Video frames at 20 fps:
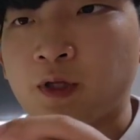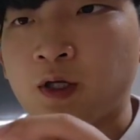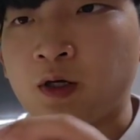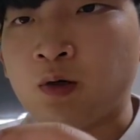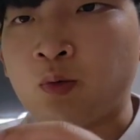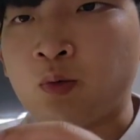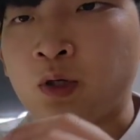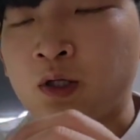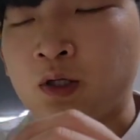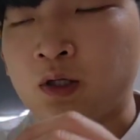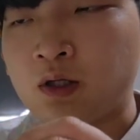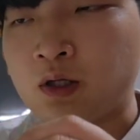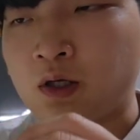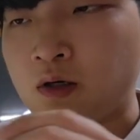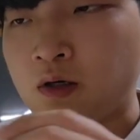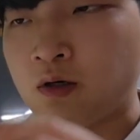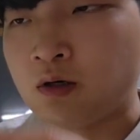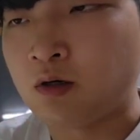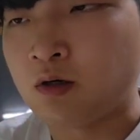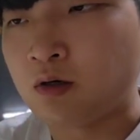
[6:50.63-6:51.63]
when
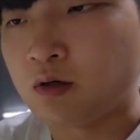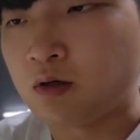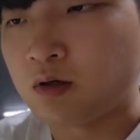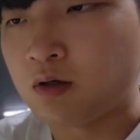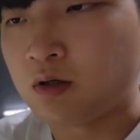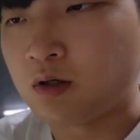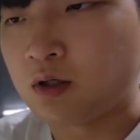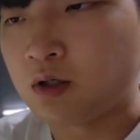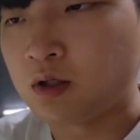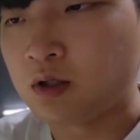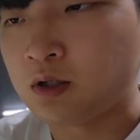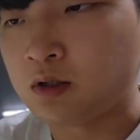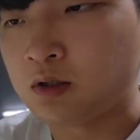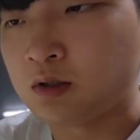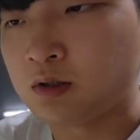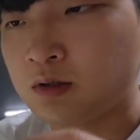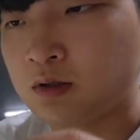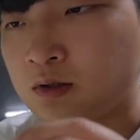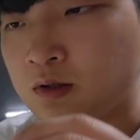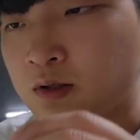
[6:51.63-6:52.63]
there are
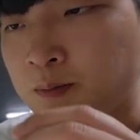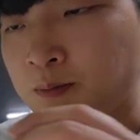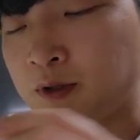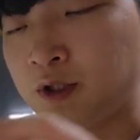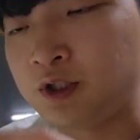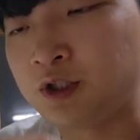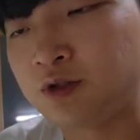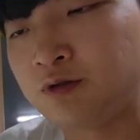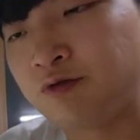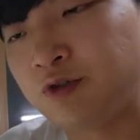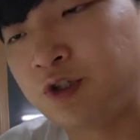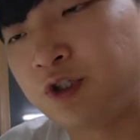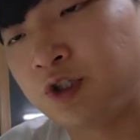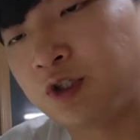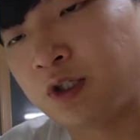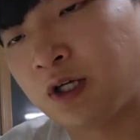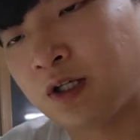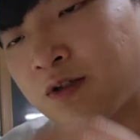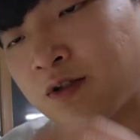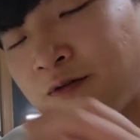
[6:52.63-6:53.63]
depletion
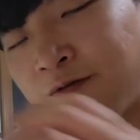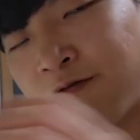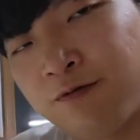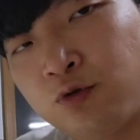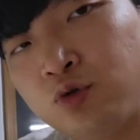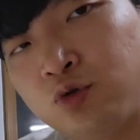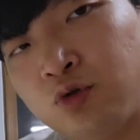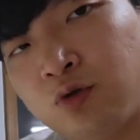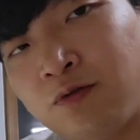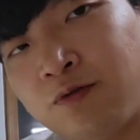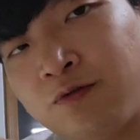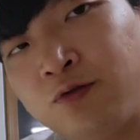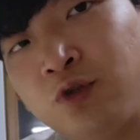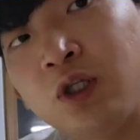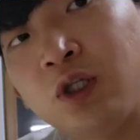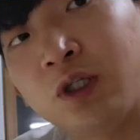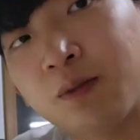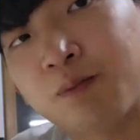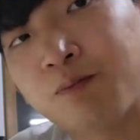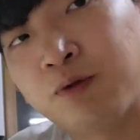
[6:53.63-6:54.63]
region as a
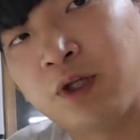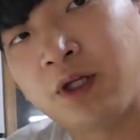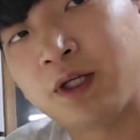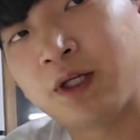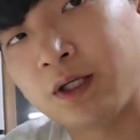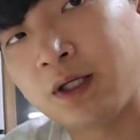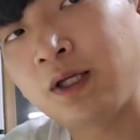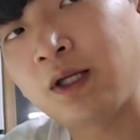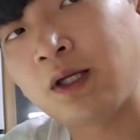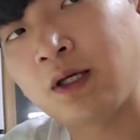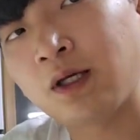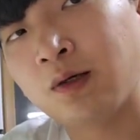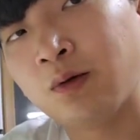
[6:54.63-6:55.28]
fully depleted,